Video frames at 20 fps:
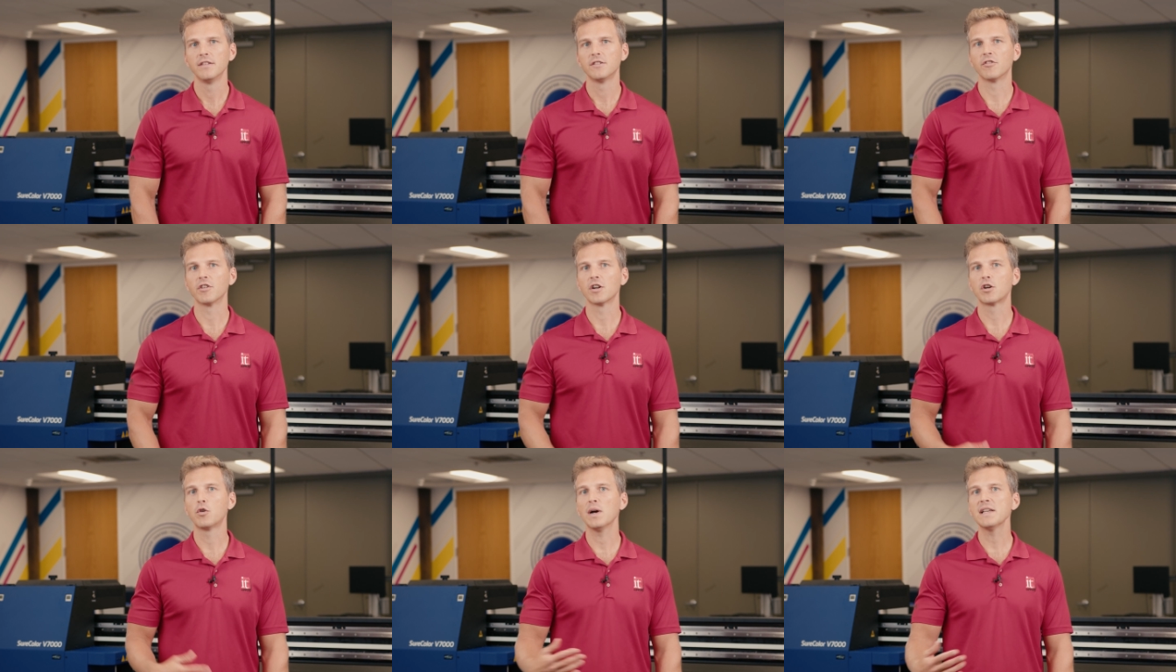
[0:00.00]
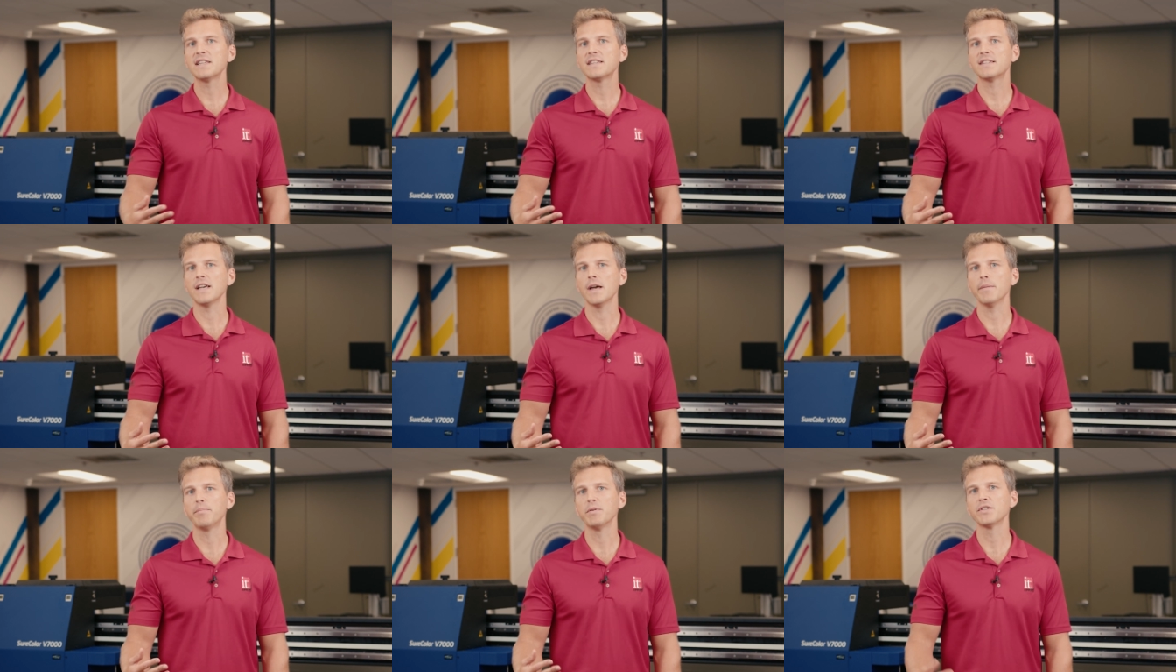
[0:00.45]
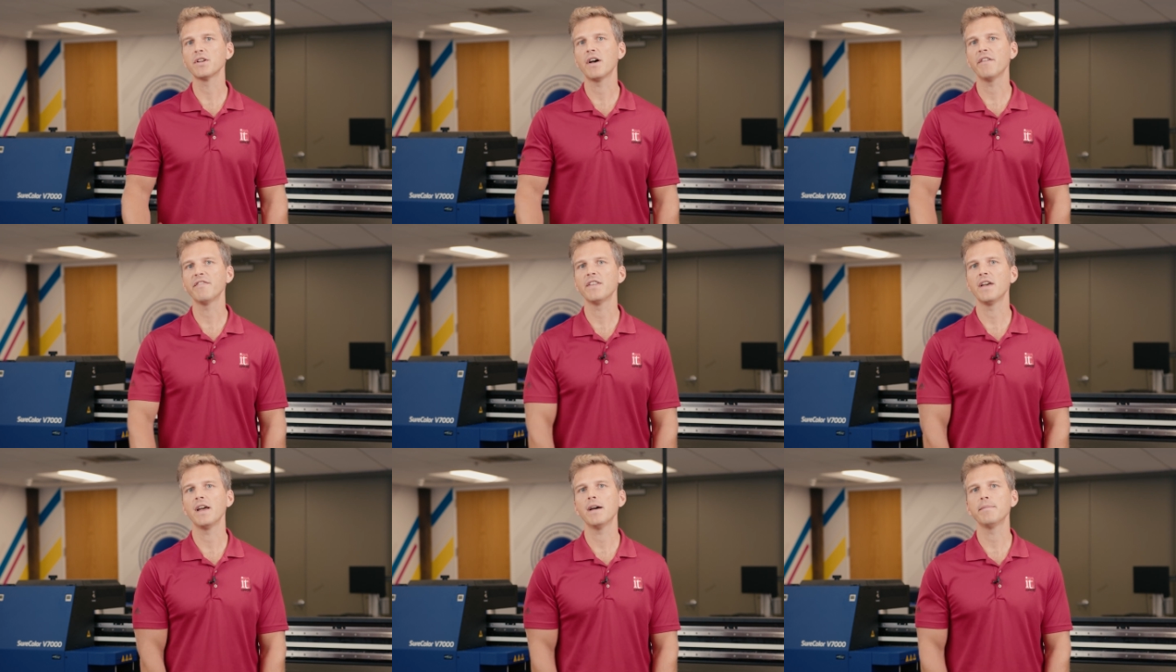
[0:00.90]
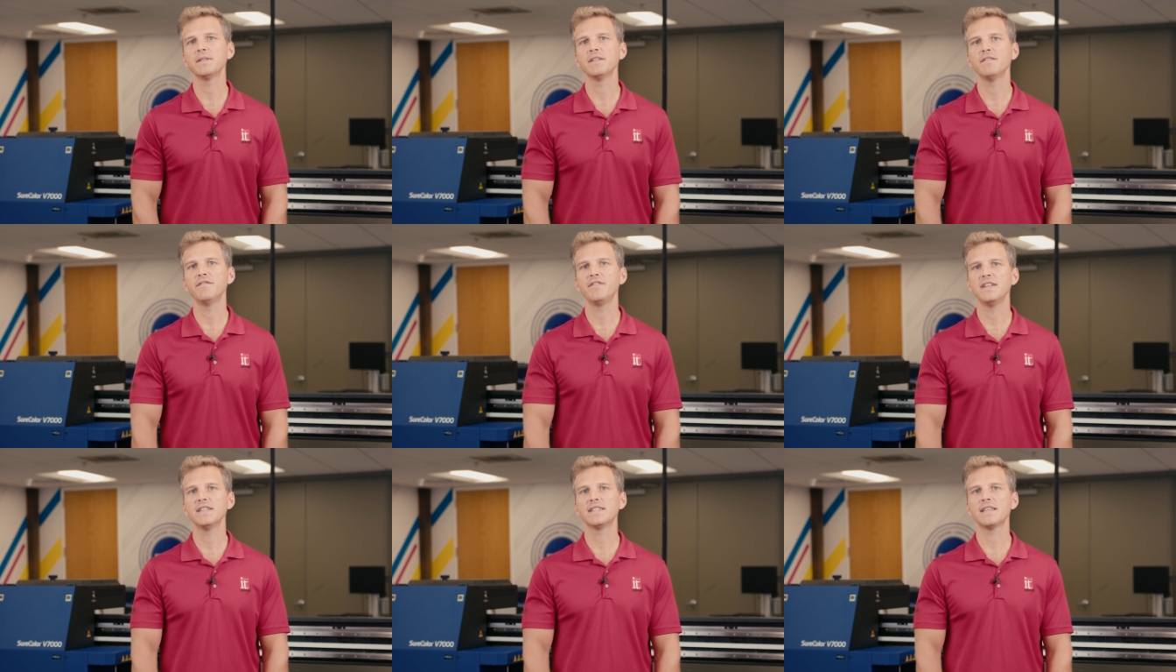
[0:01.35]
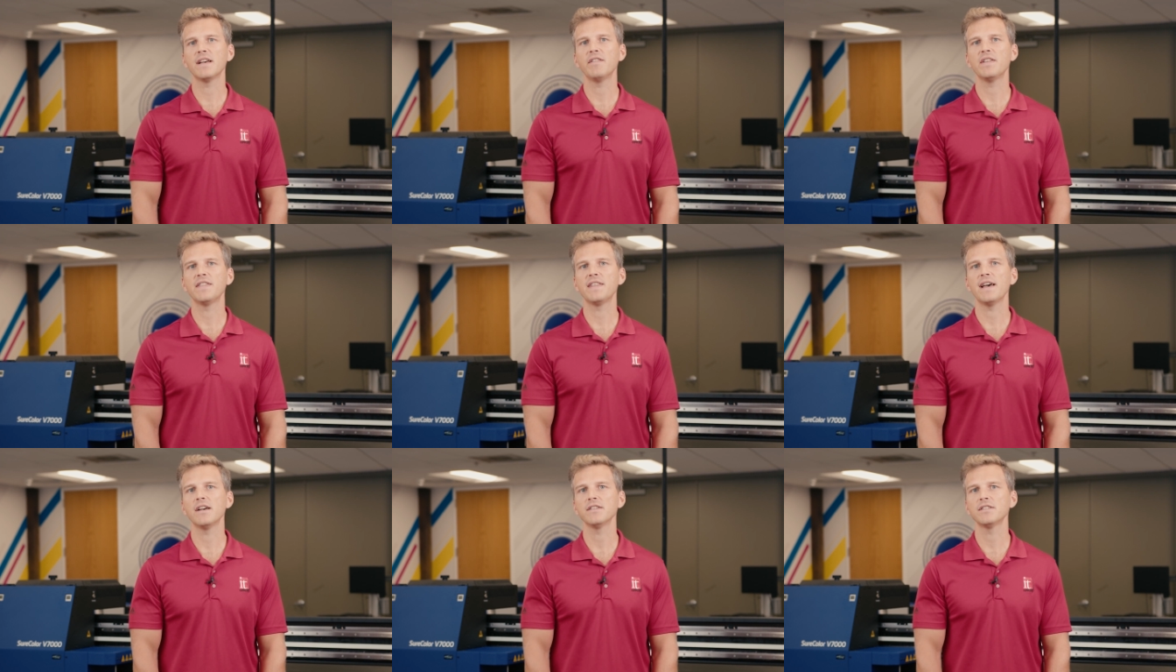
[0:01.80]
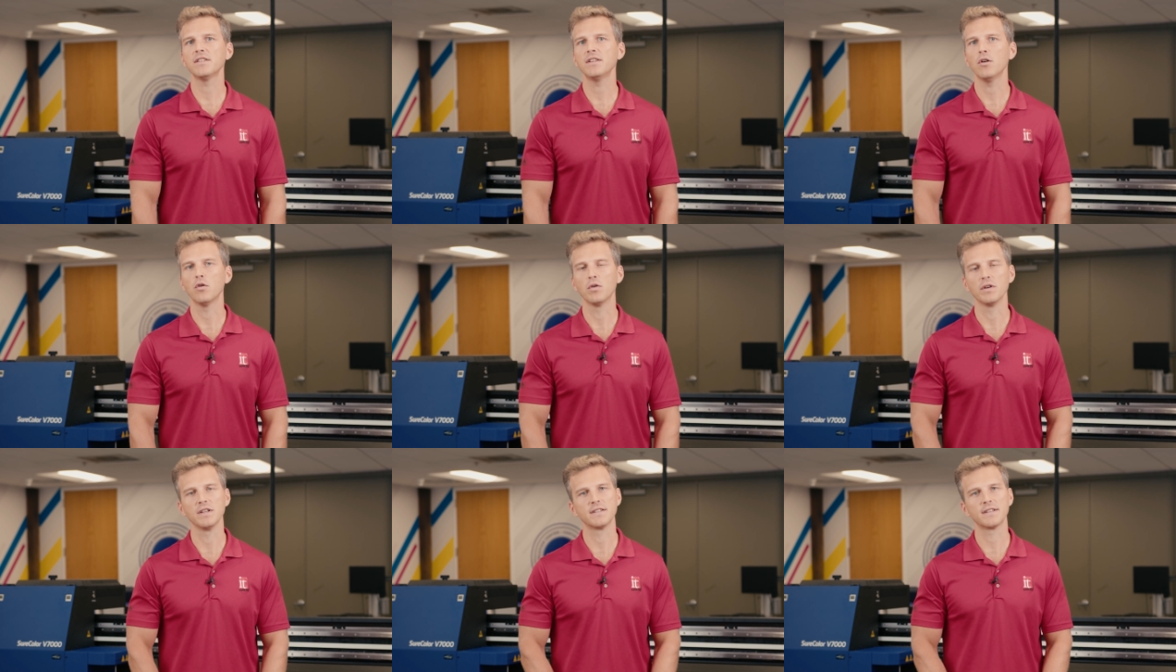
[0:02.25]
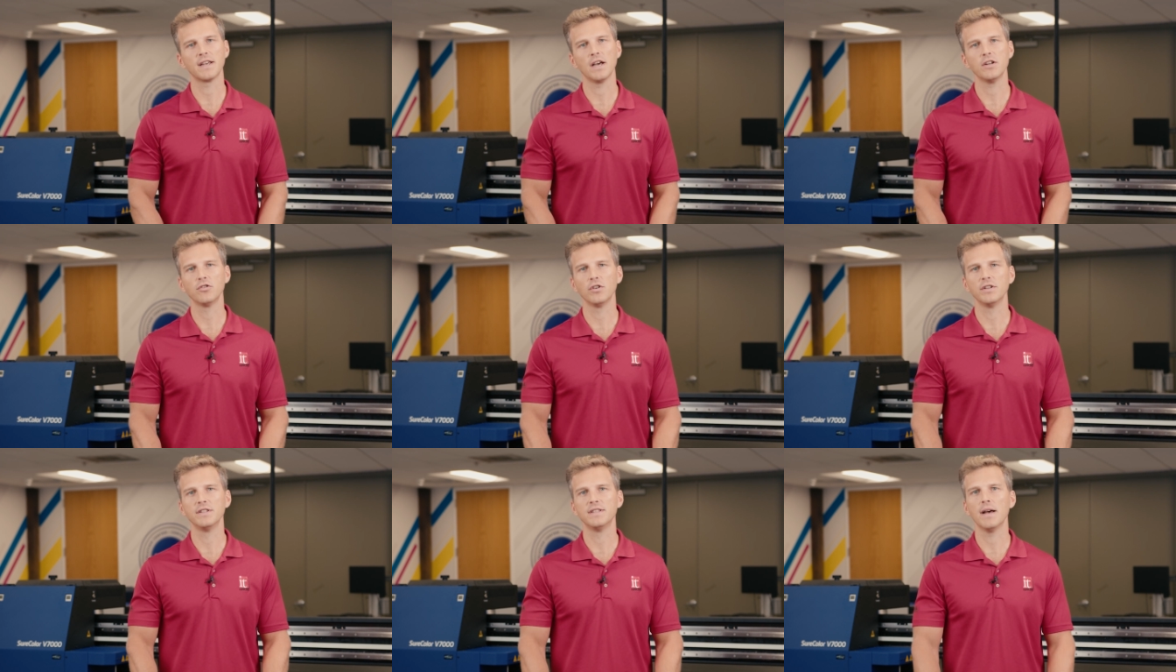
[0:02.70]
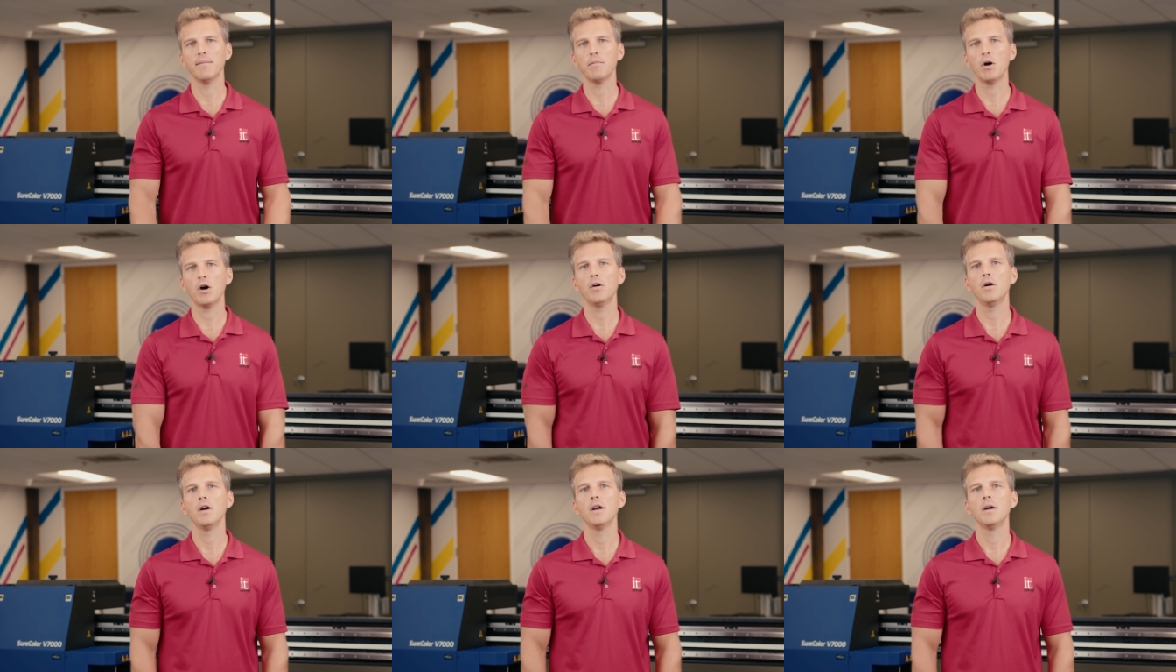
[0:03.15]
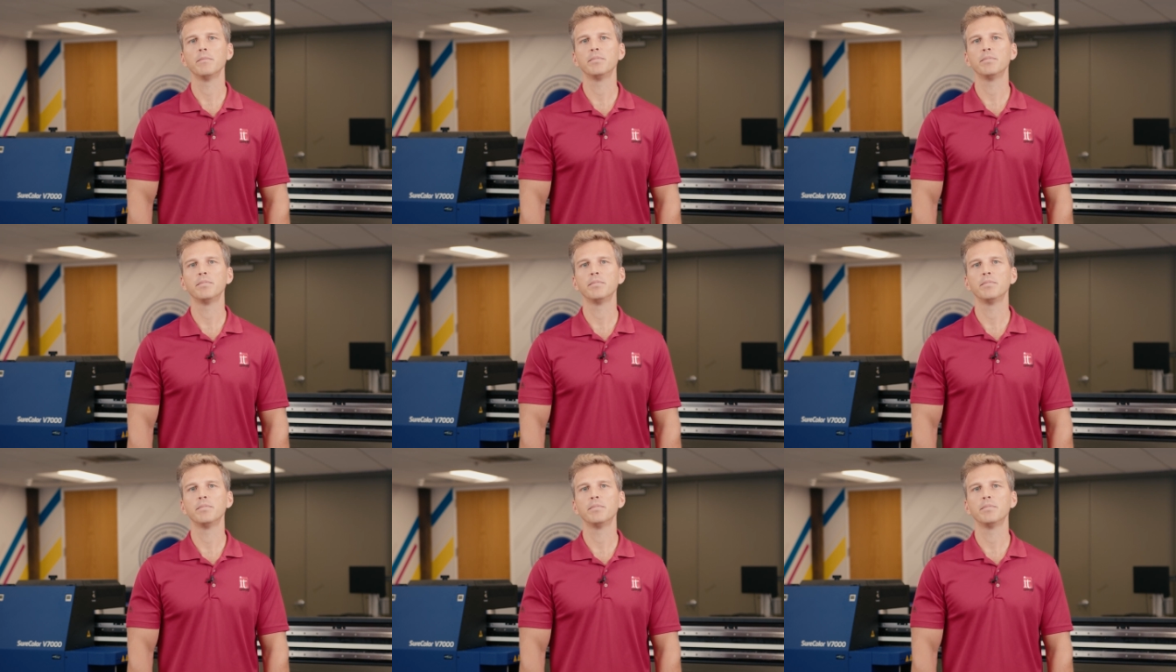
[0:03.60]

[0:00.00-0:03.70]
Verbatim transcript: To request samples off the Epson V seven thousand or to schedule a demo,